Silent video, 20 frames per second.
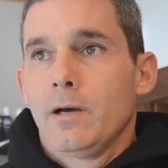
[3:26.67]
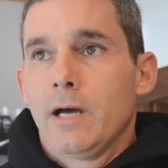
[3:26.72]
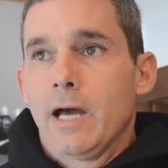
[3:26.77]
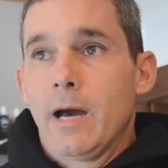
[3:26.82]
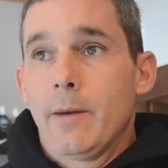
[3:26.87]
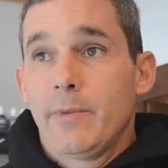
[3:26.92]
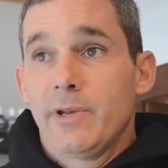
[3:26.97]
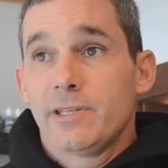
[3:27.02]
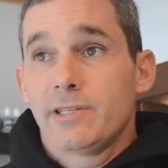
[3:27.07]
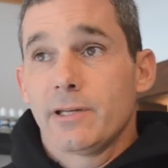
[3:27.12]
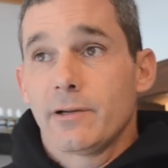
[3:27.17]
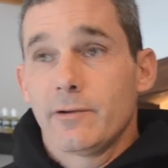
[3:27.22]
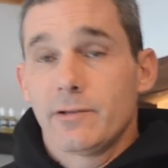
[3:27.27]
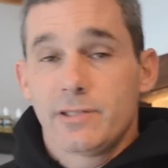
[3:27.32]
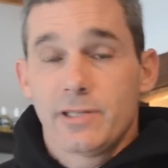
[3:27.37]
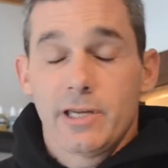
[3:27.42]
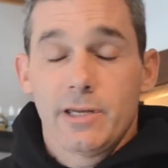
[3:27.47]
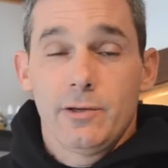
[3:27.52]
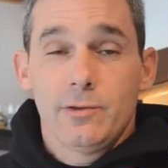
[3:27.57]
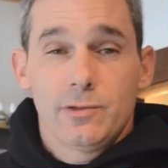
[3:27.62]
how many cigarettes
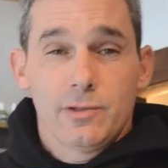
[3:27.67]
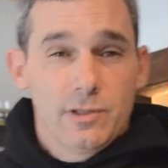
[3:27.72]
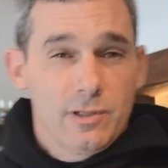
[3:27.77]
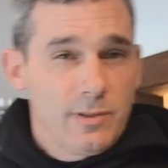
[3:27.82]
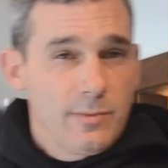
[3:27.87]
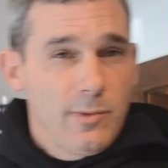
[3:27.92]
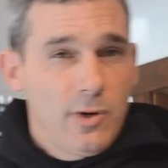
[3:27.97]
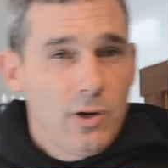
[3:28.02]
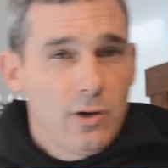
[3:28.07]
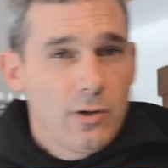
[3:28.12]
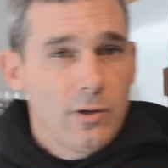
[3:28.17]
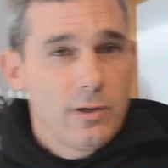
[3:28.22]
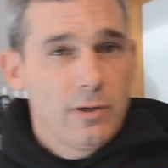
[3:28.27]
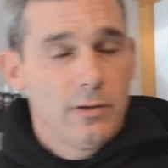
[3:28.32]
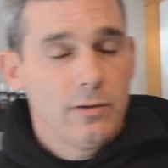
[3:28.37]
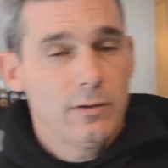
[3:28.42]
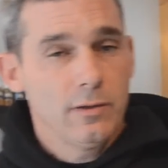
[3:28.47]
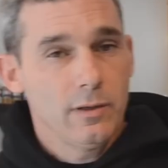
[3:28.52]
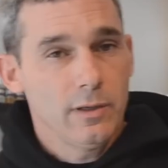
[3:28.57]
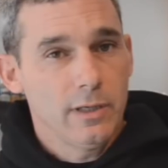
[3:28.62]
they used to smoke,
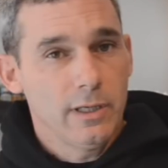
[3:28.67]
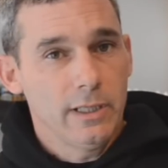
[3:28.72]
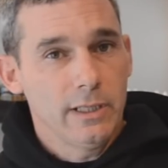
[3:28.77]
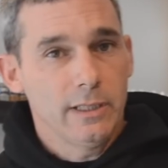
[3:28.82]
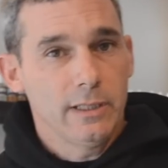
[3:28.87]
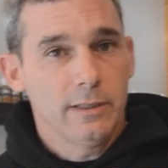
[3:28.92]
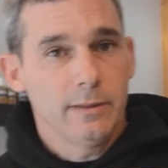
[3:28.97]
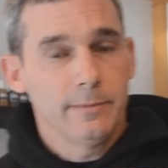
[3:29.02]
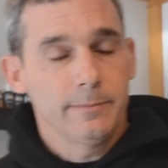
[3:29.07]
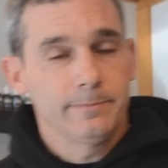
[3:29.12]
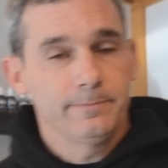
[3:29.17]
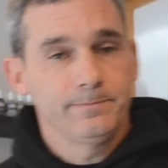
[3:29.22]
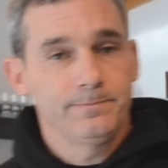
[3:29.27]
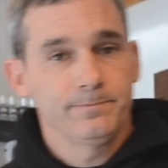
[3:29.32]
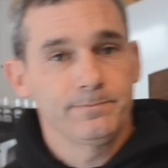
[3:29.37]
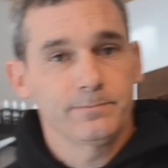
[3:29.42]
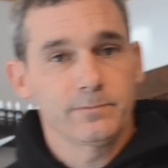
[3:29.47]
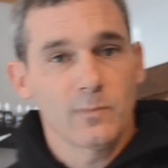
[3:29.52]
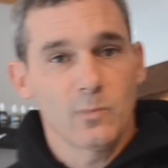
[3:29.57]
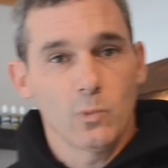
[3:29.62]

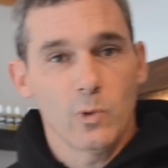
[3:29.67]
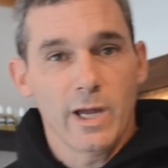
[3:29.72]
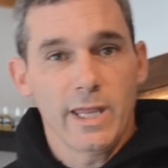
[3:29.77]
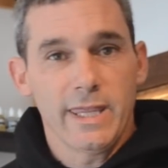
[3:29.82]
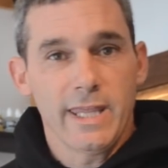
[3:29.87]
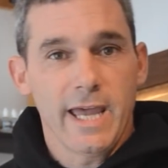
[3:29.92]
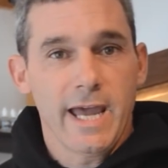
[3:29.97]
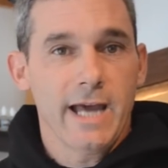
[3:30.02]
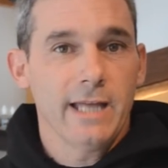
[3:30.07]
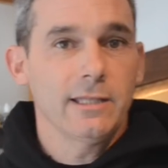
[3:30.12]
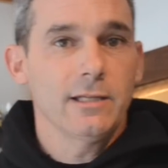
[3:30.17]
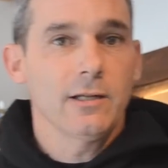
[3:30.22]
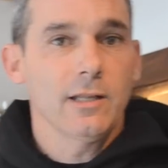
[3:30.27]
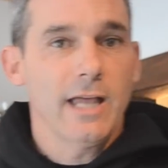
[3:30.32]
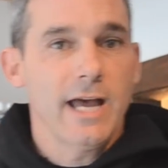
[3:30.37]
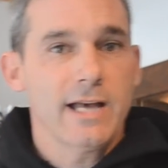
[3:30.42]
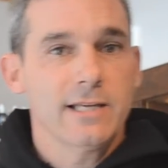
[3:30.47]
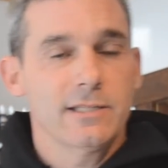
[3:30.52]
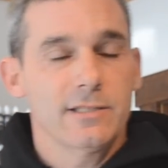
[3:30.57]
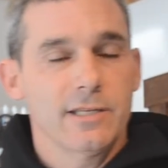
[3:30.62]
when they had their
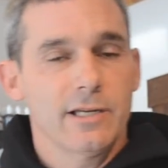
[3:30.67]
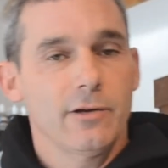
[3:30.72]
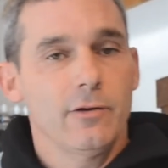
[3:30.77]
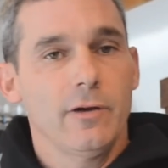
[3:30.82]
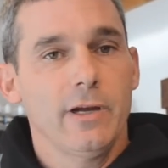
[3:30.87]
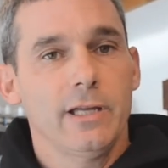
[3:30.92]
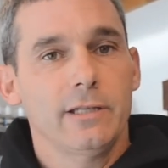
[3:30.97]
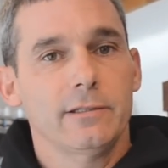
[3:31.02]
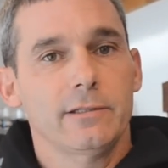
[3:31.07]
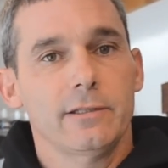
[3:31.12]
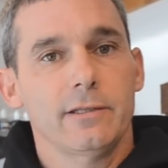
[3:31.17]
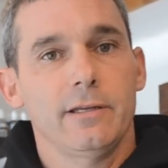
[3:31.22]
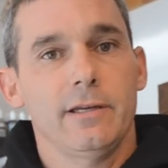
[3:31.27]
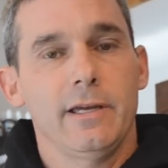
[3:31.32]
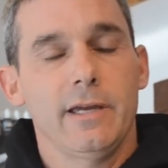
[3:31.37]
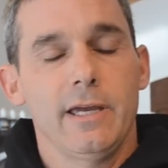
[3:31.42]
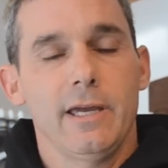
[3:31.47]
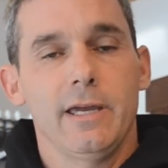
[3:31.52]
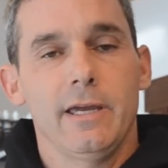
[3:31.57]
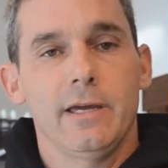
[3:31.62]
last cigarette,
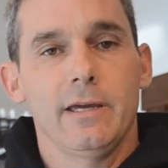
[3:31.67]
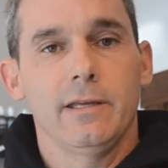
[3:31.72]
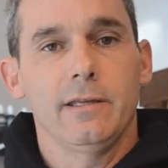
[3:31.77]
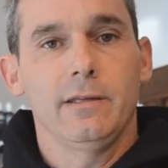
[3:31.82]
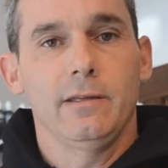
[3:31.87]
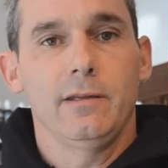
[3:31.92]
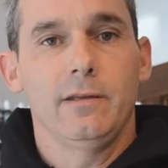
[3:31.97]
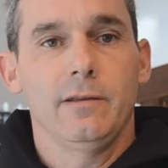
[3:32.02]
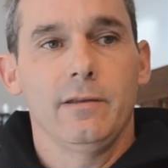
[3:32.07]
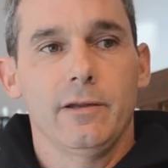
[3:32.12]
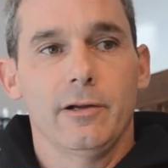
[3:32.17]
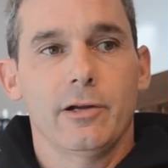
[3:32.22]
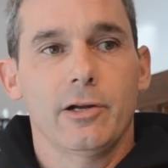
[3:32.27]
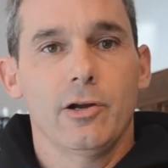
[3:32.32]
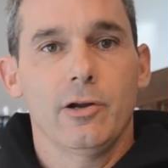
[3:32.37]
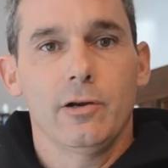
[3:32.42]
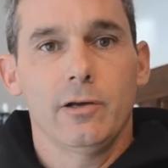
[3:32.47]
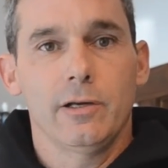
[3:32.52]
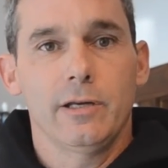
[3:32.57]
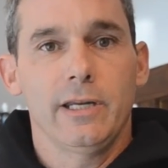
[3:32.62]
and their
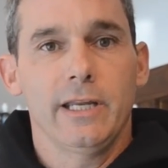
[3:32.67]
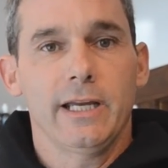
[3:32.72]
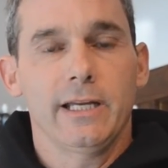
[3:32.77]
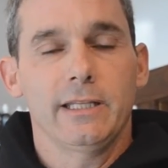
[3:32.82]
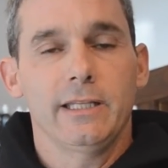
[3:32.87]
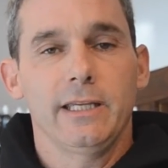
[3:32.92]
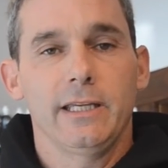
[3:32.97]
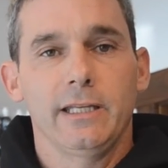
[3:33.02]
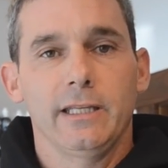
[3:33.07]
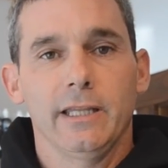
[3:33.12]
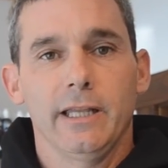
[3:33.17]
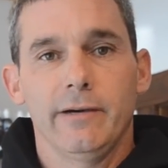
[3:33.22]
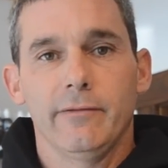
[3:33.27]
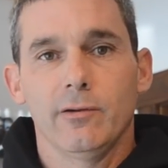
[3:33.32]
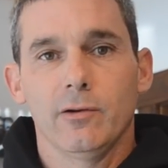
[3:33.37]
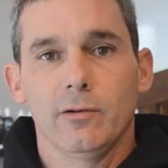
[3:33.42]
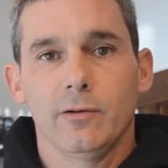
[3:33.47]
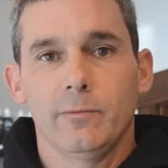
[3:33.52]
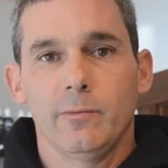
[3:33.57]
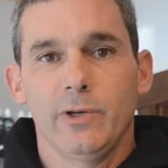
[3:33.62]
current nicotine
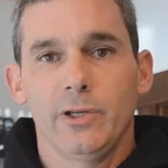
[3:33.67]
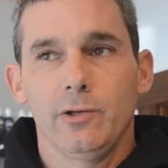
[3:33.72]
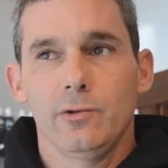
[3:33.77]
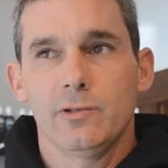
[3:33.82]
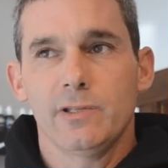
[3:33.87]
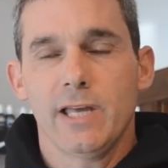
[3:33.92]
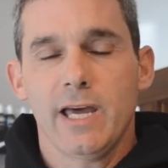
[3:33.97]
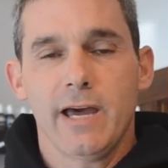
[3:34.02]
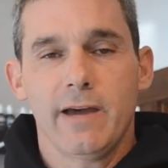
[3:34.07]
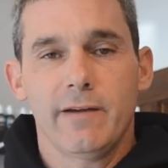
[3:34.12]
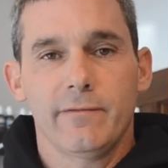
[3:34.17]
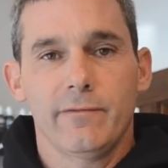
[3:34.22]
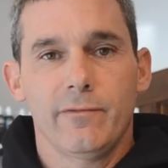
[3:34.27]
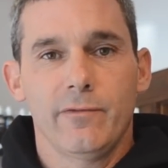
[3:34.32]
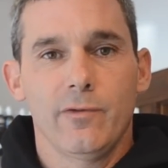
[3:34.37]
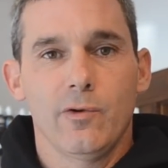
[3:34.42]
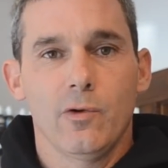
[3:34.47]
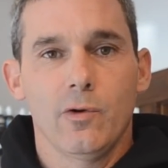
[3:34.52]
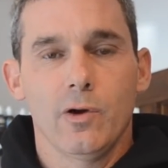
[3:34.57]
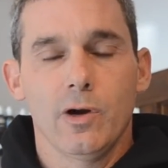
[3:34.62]
level. And we use that
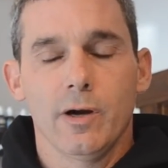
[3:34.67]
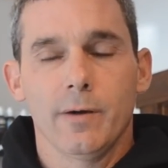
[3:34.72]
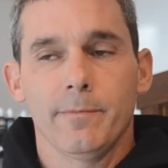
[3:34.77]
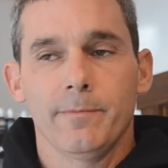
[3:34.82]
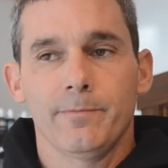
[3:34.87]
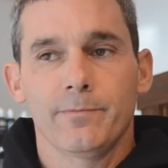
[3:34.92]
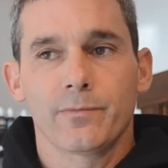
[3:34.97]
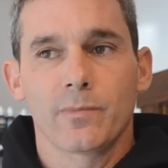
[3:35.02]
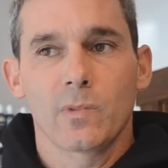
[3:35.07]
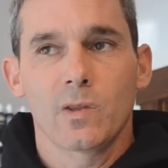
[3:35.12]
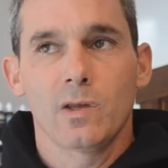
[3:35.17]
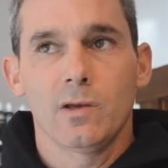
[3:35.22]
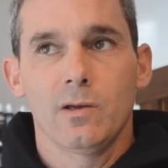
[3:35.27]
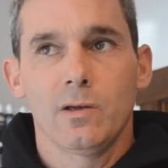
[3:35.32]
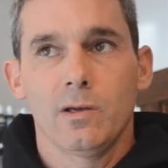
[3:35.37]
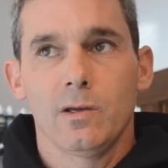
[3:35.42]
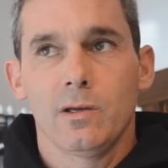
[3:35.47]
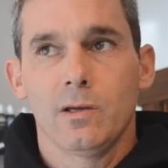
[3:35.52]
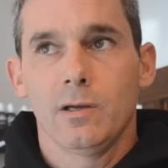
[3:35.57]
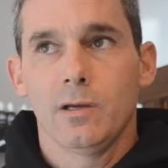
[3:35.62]
for
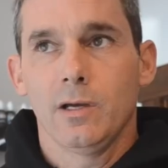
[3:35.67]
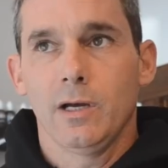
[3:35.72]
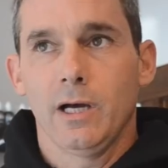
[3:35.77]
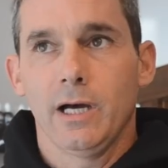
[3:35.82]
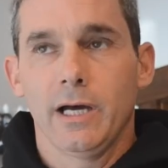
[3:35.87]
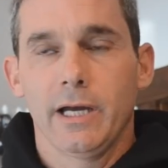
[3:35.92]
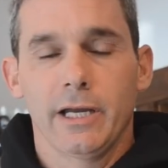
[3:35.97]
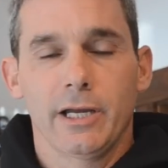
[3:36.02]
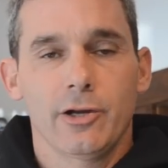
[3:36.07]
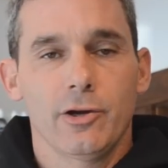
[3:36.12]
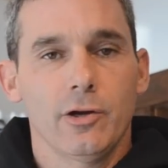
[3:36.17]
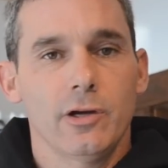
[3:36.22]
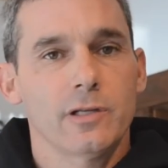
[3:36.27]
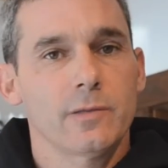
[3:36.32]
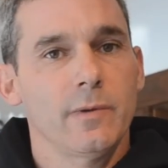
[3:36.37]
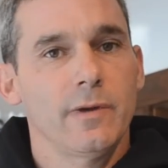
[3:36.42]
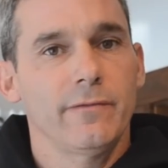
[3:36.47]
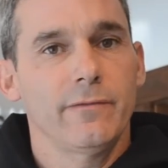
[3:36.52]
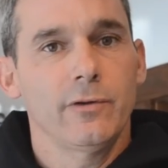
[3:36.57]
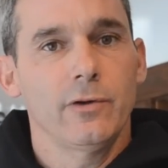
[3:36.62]

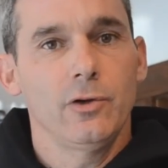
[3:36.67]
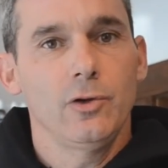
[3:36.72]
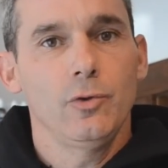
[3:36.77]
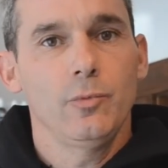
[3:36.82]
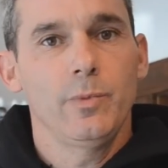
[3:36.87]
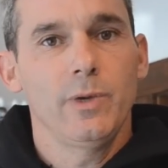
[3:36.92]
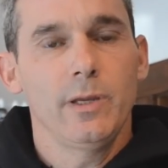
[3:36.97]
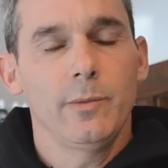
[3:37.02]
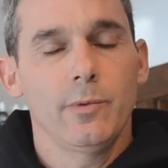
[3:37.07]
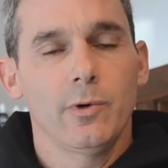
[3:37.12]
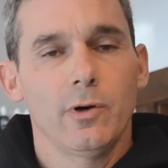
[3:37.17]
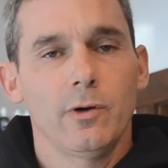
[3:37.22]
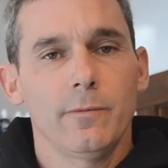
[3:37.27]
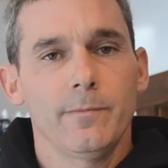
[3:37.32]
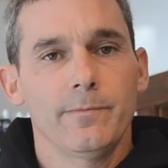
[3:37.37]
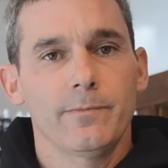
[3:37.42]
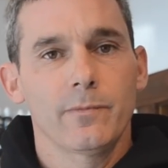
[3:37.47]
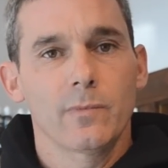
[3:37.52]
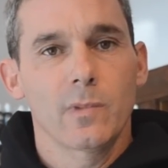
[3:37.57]
encouragement for new people,